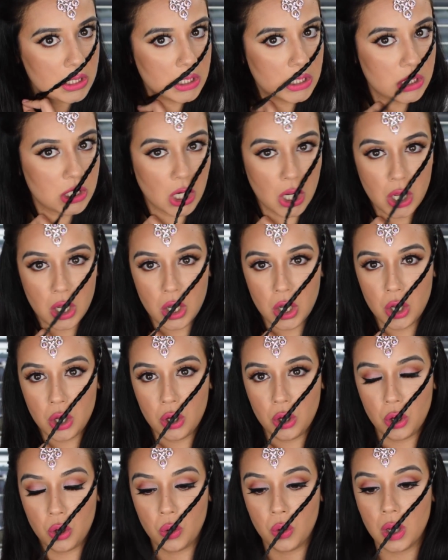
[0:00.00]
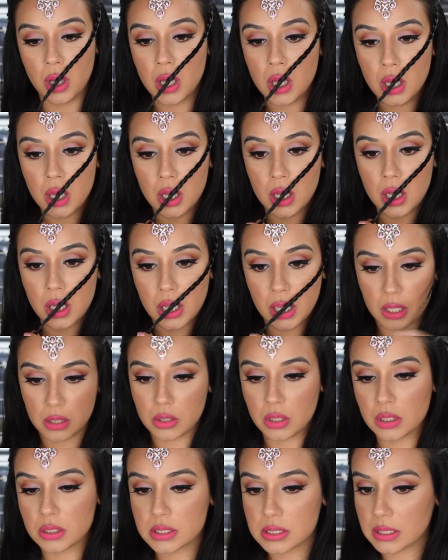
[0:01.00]
so it
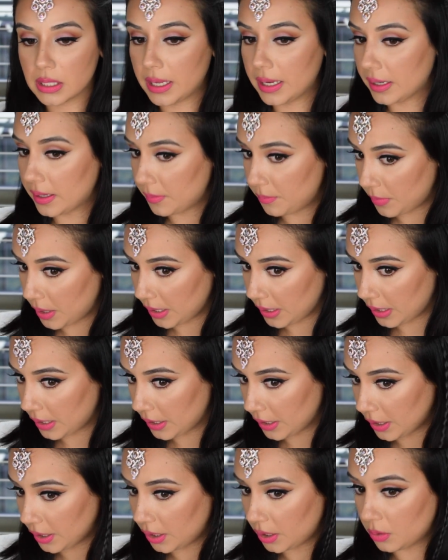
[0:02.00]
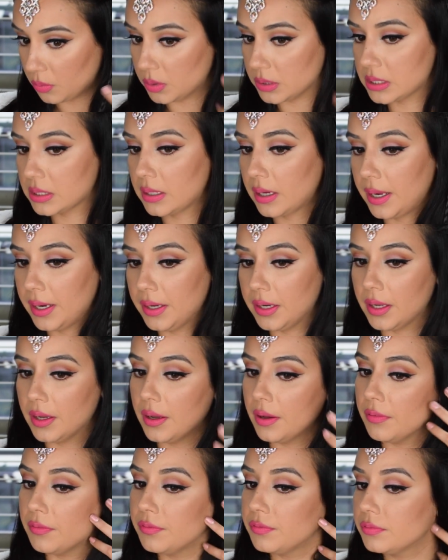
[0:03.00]
looks like my hair was kind
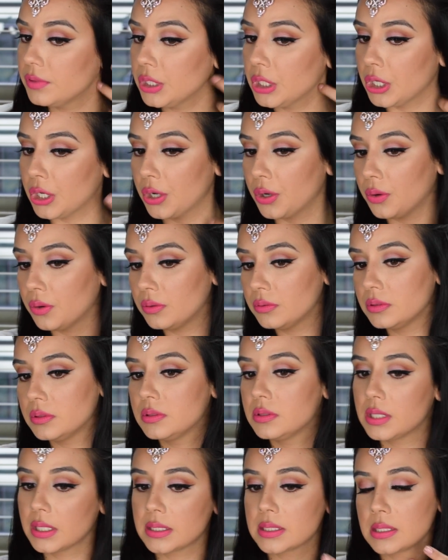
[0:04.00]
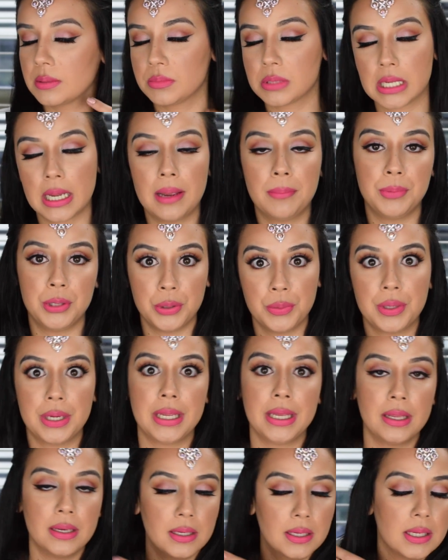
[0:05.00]
of, you know, took some time doing
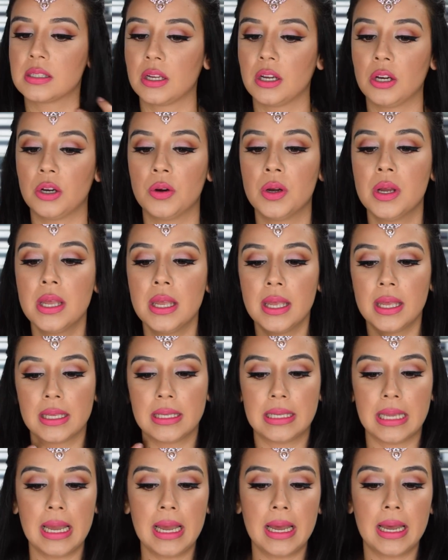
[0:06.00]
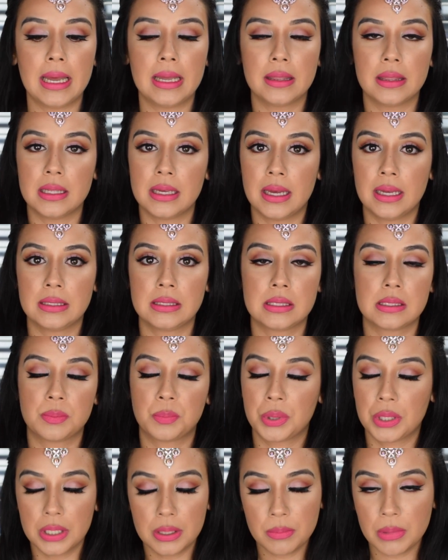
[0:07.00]
it. So yeah, that's
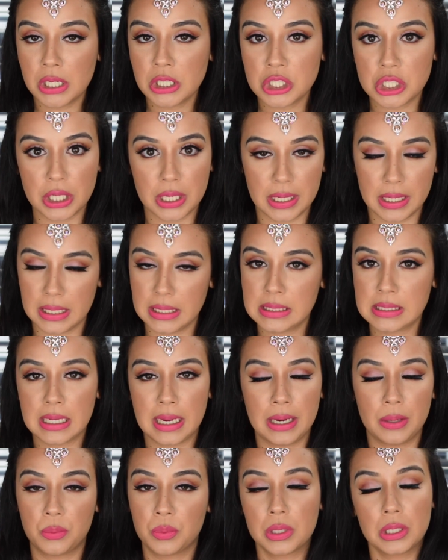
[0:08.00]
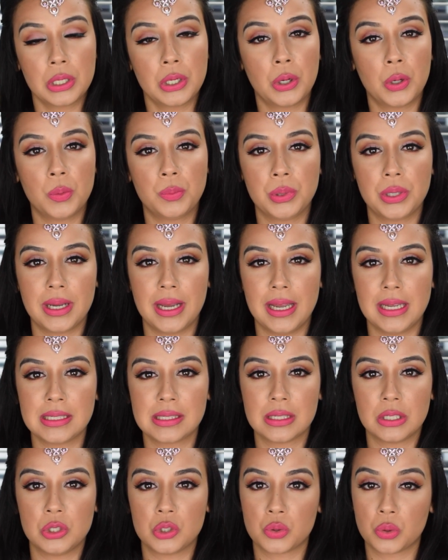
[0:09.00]
pretty much it. I really hope you guys
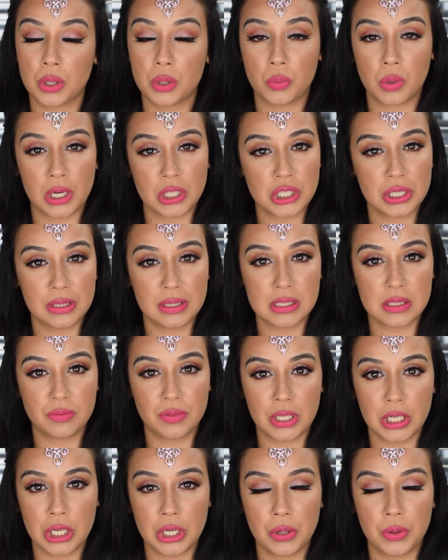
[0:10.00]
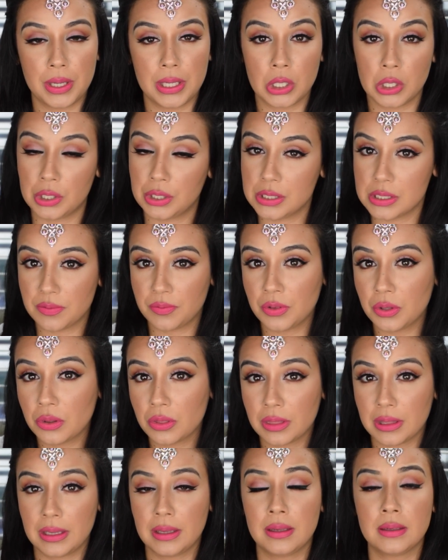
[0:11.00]
enjoyed watching this video and learned a few
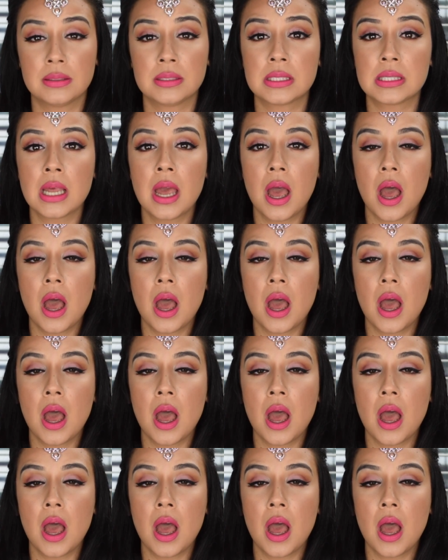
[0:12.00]
things.